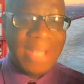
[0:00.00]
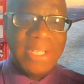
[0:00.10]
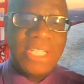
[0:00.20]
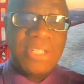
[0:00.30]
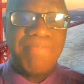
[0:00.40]

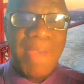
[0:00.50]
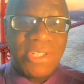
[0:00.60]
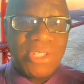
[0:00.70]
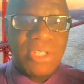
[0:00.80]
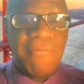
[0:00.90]
And it's
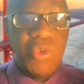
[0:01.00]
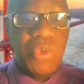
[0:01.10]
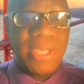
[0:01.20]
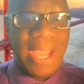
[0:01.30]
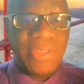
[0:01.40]
best if
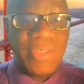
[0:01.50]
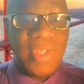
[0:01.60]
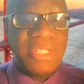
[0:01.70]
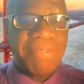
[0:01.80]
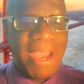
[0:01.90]
you get
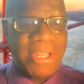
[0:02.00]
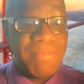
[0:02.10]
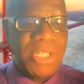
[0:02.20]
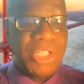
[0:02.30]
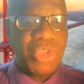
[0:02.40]
these
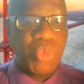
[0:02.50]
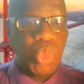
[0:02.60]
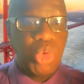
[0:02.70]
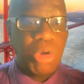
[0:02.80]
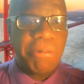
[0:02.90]
vitamins
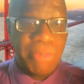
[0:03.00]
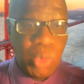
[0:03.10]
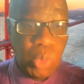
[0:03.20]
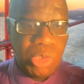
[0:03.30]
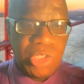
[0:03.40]
through your
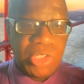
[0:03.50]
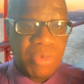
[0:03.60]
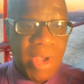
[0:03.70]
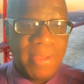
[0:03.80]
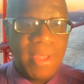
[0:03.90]
foods,
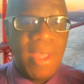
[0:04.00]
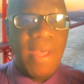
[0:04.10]
right?